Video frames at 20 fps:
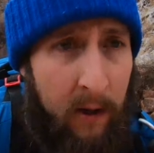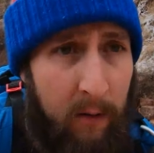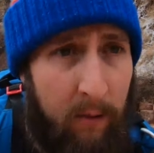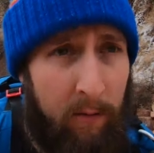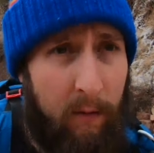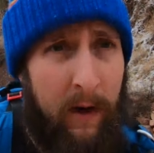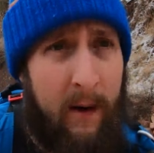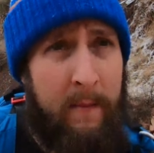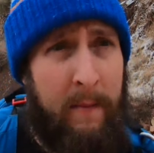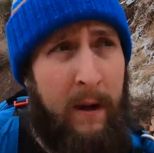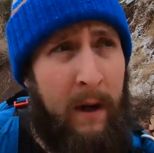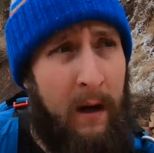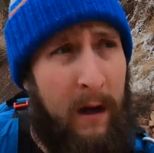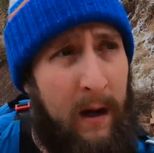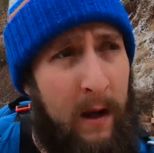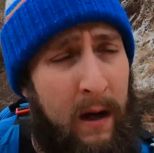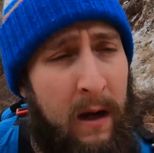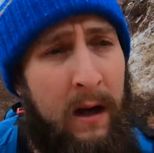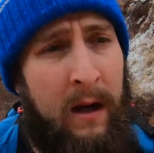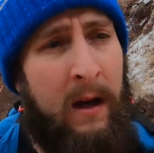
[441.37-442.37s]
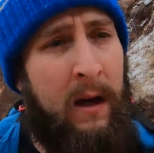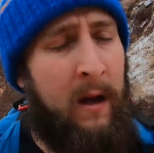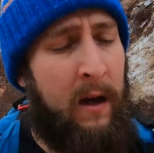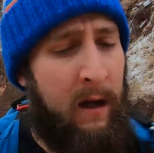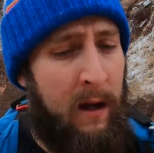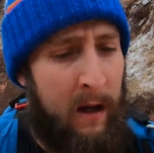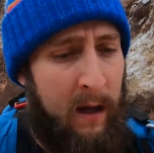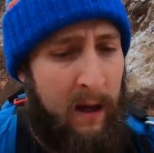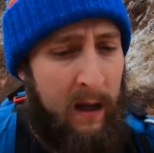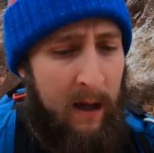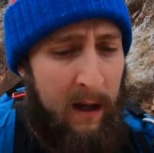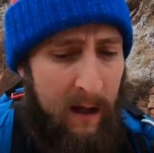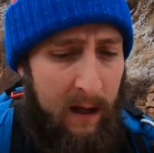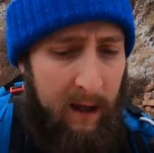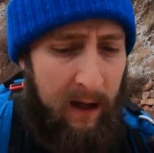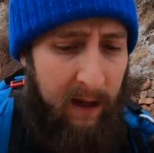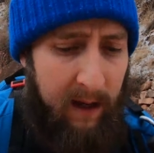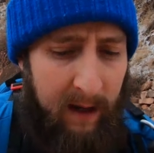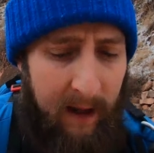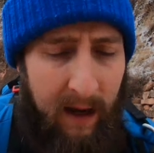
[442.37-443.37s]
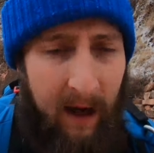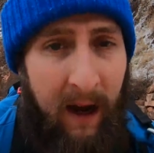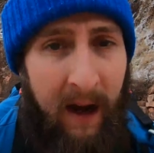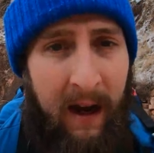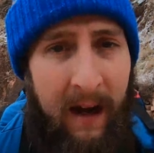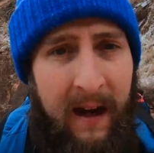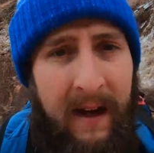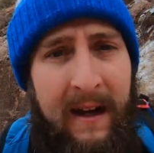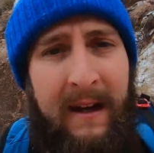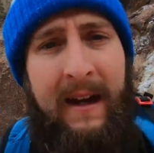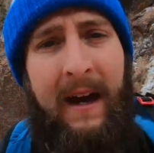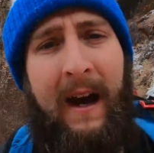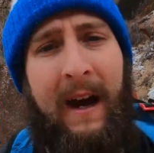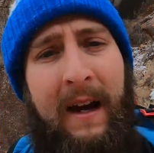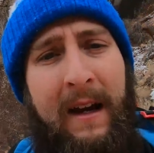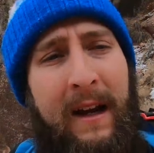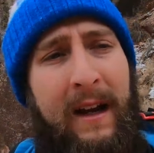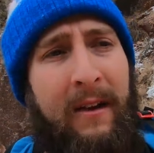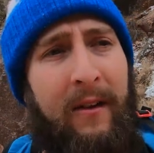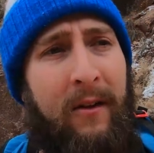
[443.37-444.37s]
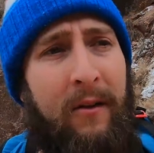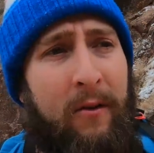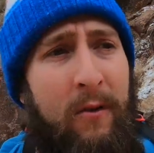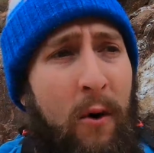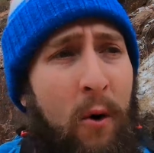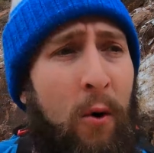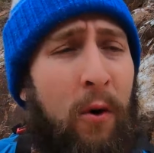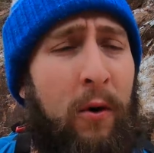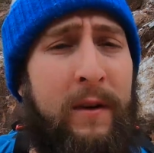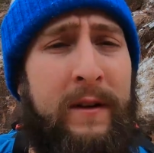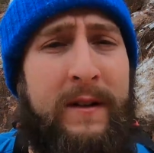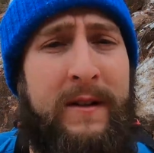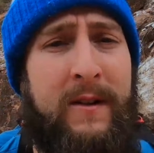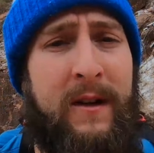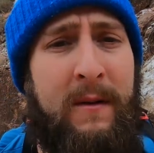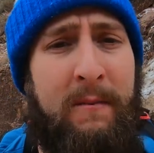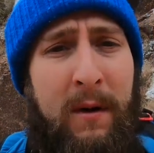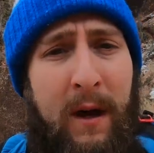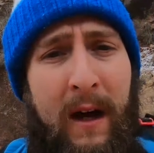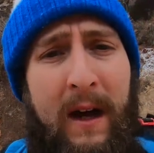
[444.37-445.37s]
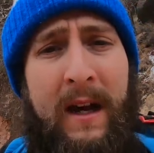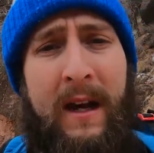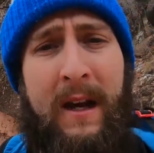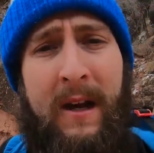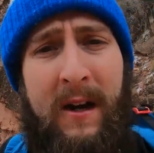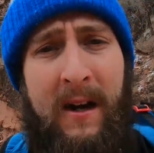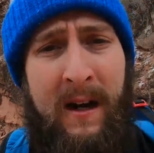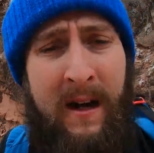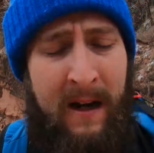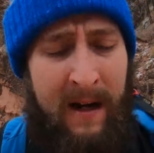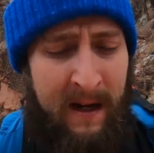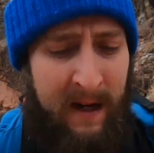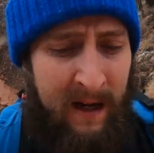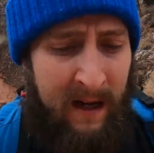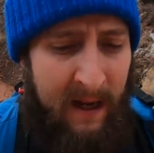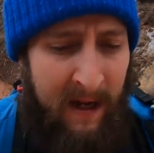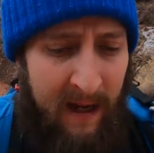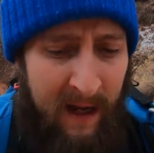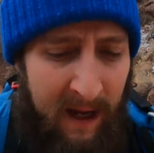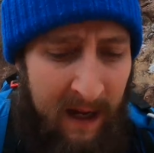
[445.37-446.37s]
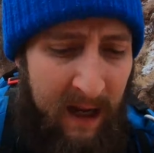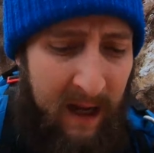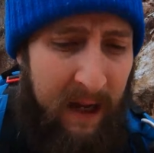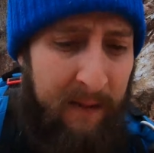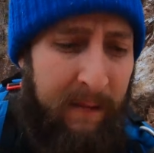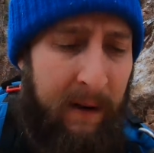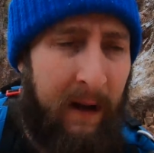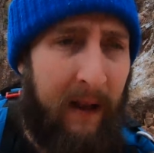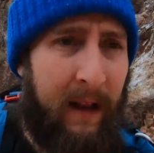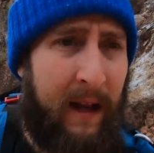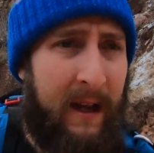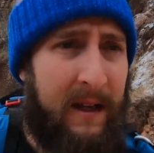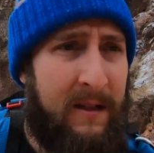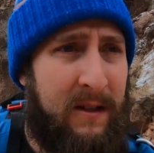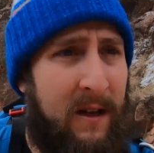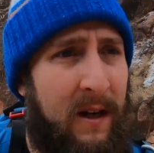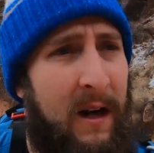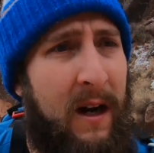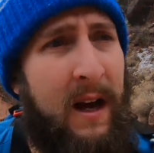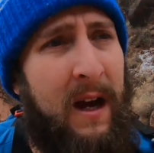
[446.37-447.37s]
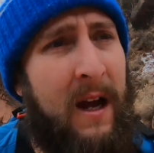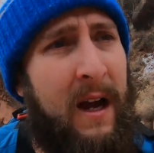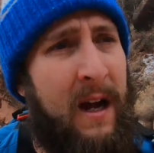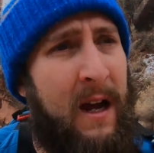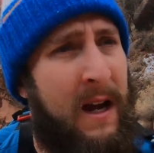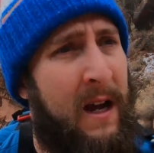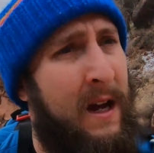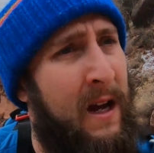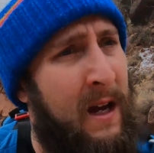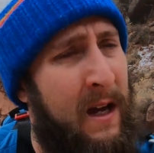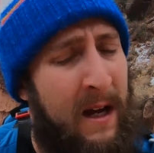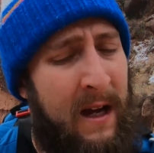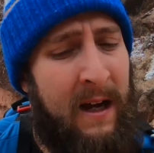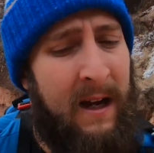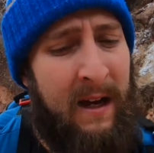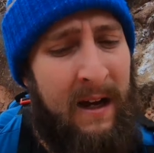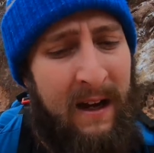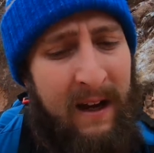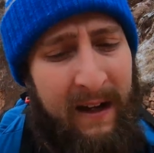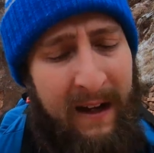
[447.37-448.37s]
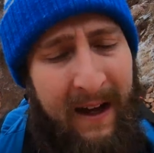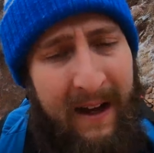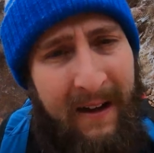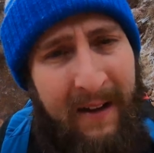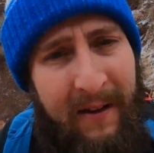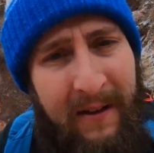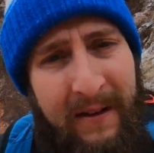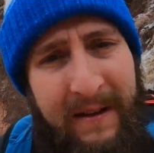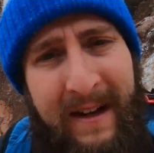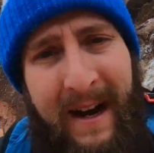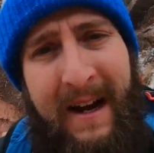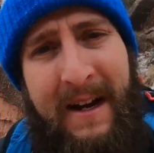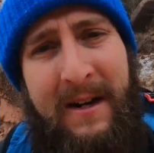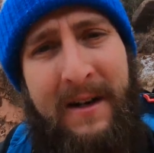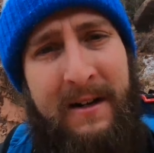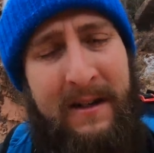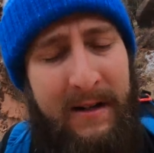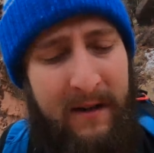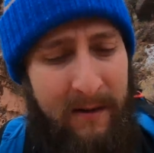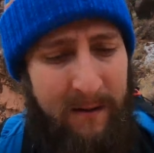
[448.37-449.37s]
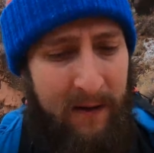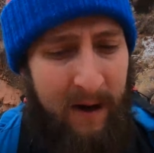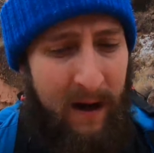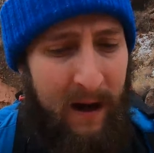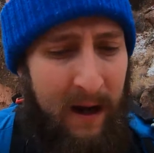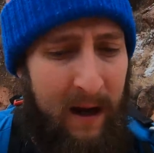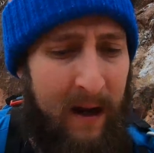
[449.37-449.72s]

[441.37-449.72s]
rim. And yeah, I got a little cold, as you can probably hear, and my legs are getting a little tired too.